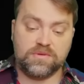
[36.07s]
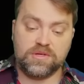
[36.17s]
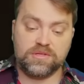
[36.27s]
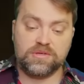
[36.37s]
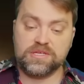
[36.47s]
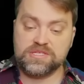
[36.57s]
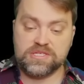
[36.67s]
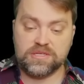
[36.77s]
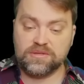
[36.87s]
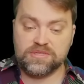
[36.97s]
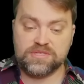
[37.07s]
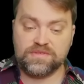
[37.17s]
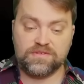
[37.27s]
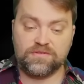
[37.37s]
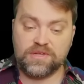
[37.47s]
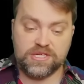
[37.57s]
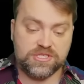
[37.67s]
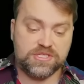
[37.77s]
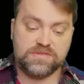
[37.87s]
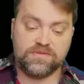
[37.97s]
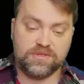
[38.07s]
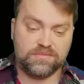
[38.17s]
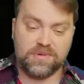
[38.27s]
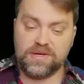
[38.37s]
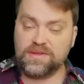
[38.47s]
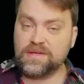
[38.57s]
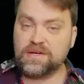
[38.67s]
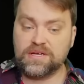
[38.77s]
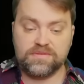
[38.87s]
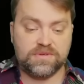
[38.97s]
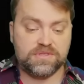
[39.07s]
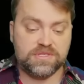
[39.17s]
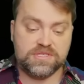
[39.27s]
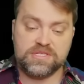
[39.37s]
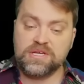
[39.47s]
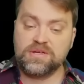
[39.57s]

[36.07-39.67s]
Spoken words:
Well, you can see lots of the flashes filmed by the eyewitness